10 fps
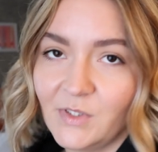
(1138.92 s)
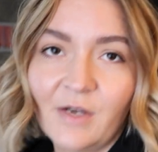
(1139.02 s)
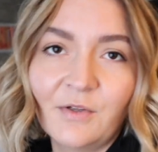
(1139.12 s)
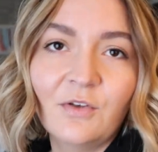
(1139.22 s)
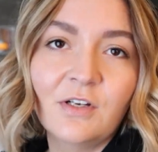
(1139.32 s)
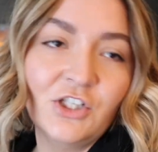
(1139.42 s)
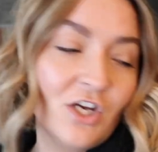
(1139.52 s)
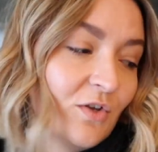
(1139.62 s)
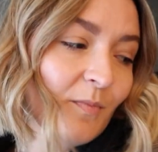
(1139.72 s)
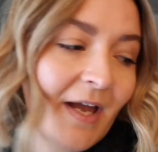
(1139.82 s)
so I thought I'd
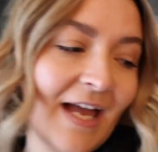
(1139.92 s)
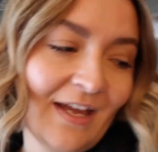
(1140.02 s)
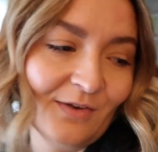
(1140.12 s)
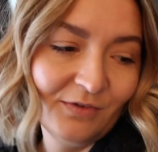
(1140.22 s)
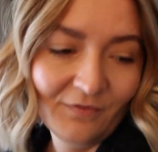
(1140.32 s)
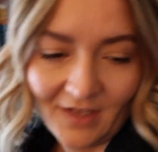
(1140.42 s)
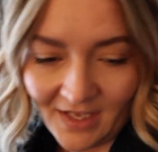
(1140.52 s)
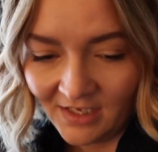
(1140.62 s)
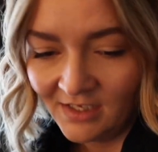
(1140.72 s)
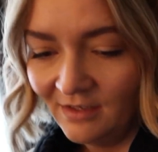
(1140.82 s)
show you my
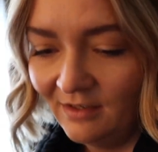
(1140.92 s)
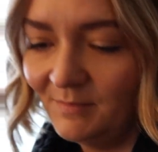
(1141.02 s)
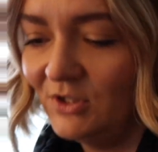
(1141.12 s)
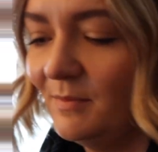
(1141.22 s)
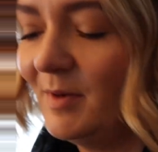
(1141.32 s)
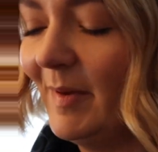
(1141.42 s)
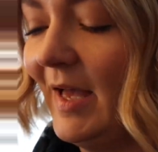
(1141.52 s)
outfit. Let me just get my